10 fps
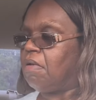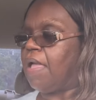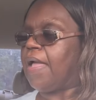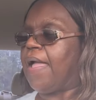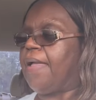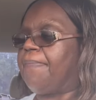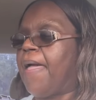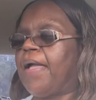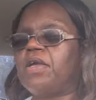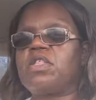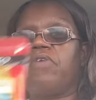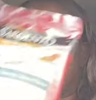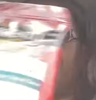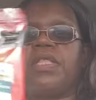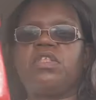I got a package of
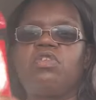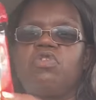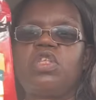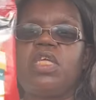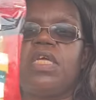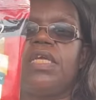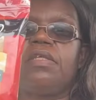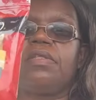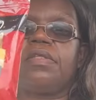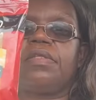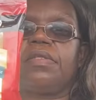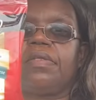Munster cheese.